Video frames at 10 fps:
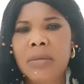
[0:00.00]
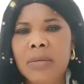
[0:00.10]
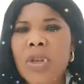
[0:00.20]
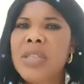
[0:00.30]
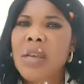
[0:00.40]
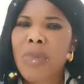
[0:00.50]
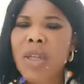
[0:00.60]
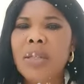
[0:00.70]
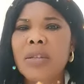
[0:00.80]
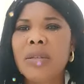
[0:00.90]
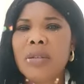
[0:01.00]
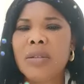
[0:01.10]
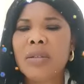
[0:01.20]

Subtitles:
What's your bunny?